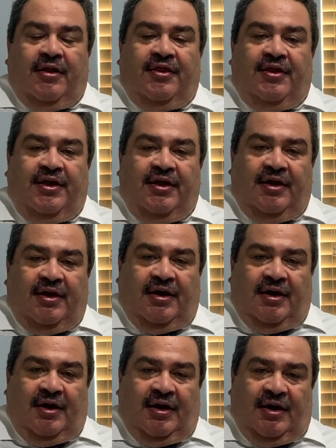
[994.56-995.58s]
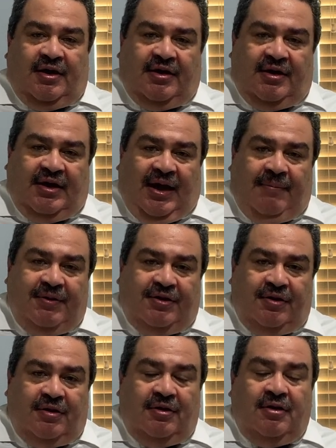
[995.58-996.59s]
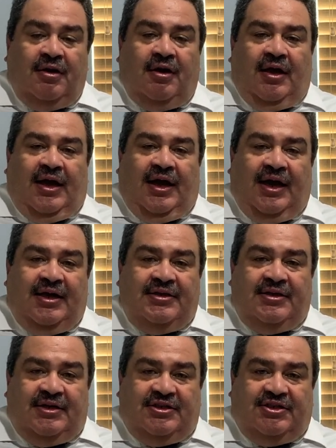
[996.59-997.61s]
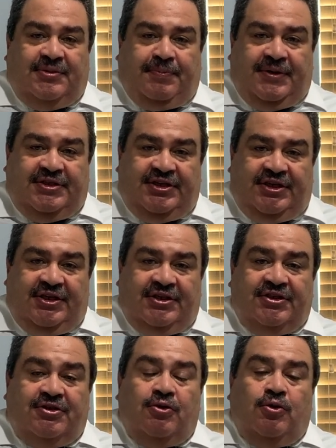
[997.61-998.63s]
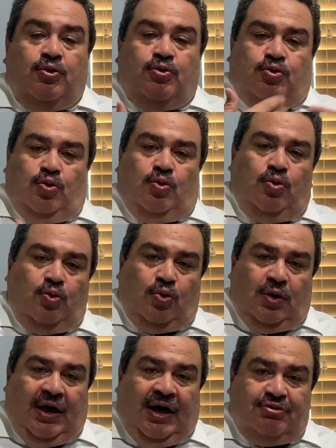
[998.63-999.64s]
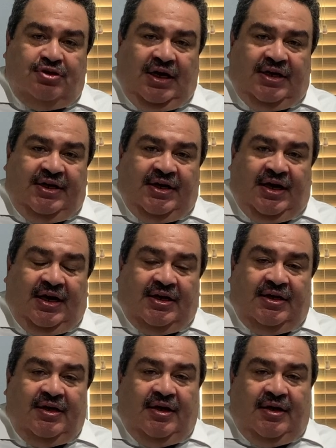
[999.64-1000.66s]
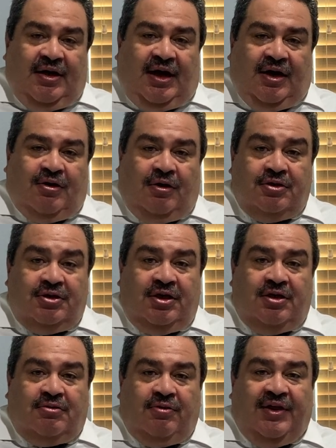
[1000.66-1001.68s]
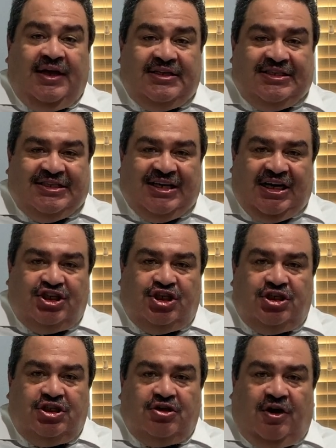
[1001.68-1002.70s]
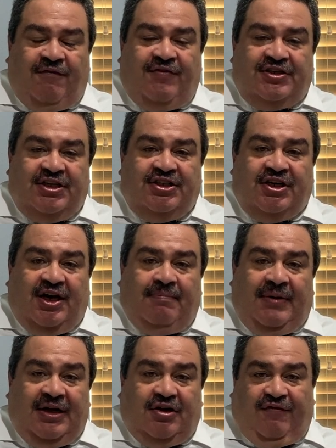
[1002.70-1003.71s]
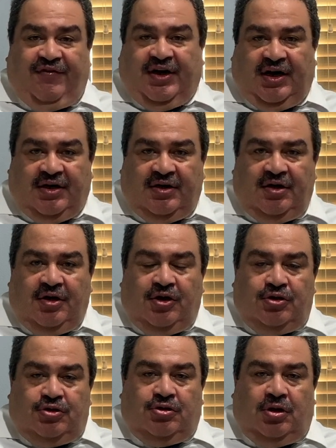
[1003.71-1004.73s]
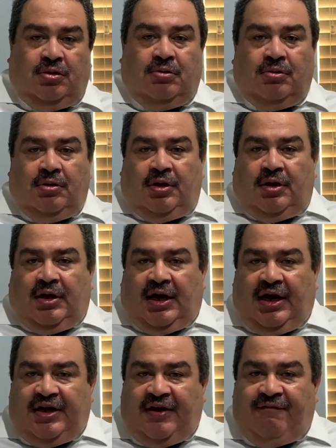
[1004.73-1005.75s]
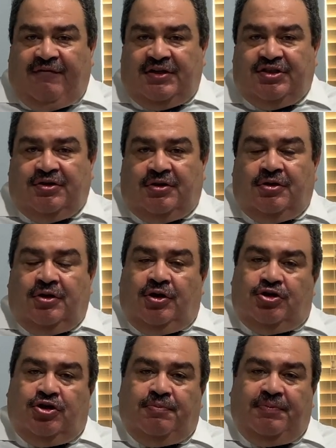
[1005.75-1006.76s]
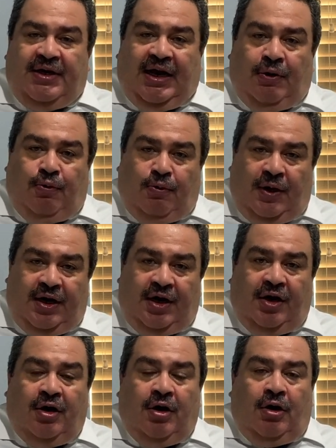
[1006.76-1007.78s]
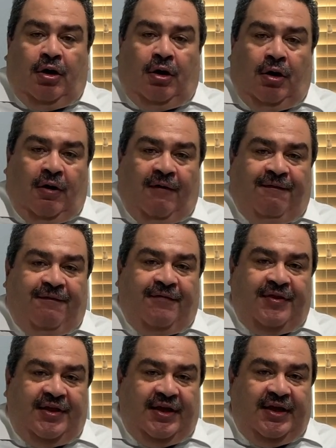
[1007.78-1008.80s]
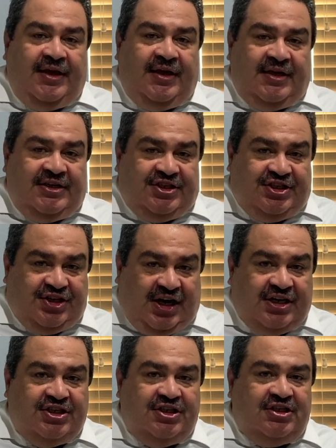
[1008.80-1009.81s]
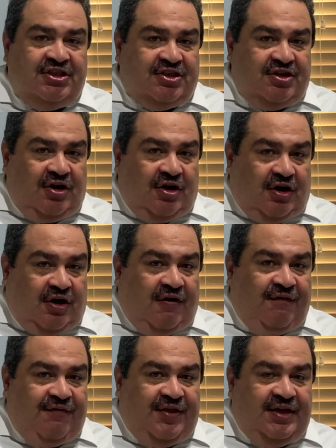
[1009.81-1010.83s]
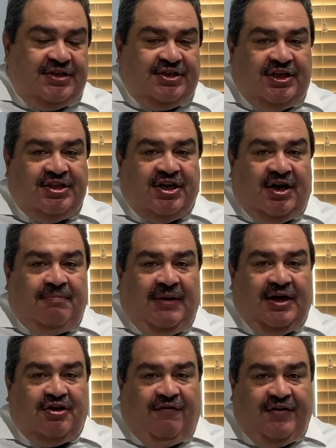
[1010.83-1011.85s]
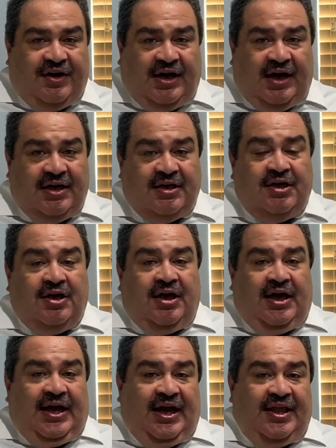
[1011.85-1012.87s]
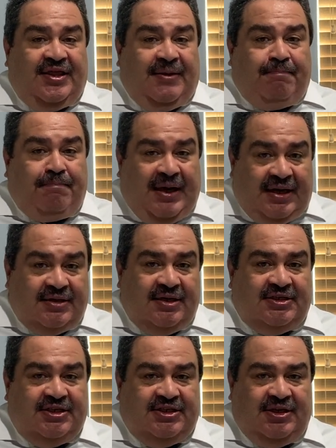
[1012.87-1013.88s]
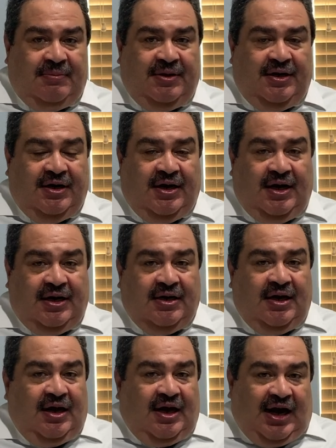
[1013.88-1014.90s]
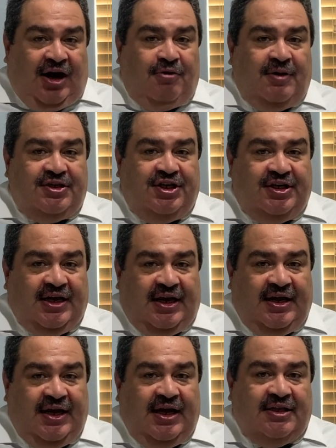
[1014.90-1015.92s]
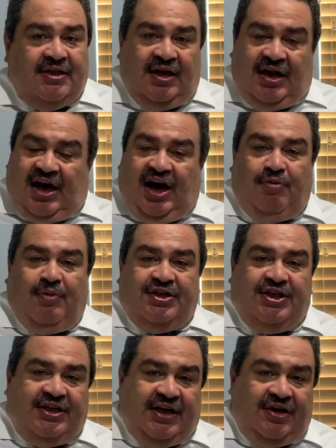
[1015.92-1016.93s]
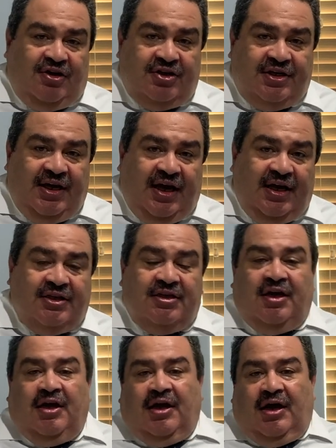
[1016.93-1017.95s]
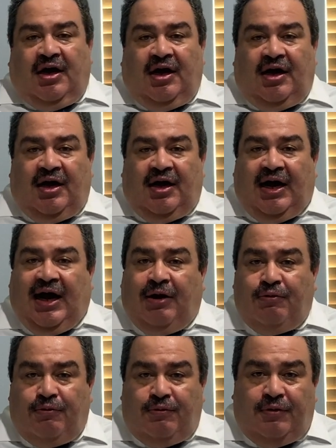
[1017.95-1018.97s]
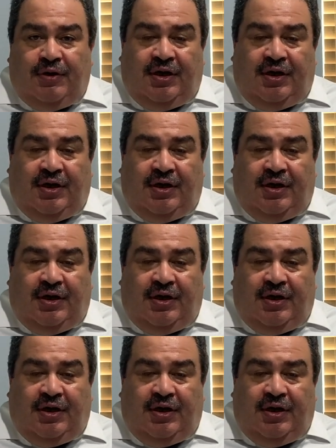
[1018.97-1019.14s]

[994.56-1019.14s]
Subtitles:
the capital and its proceedings to outside Iraq according to the instructions of the Central Bank of Iraq. So any investor should be aware of the instructions of the Central Bank of Iraq and the banking system in Iraq, how much you can get, how much you cannot get, how